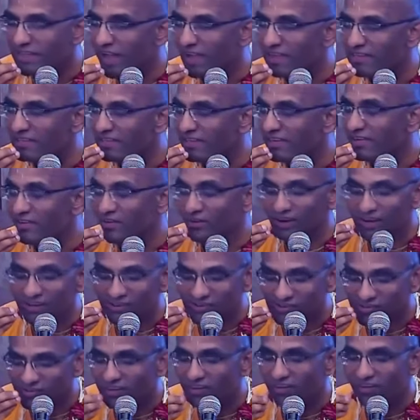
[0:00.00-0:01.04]
his eyes and
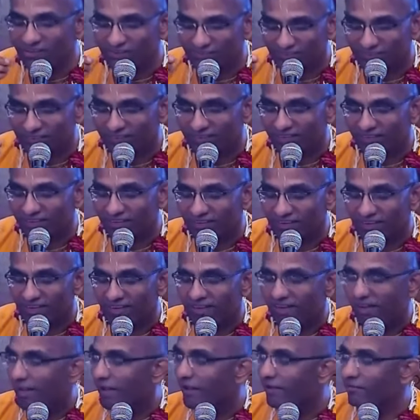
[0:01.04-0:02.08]
relishing it.
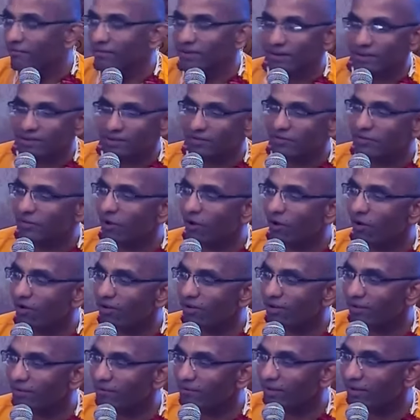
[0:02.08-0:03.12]
When I saw
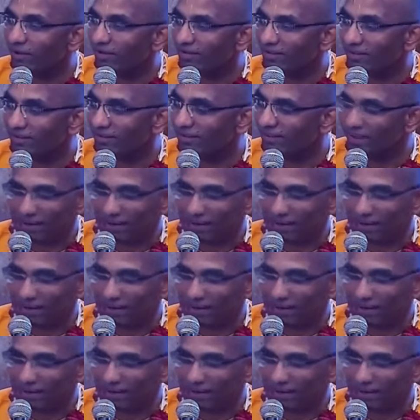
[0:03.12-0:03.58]
him, I said,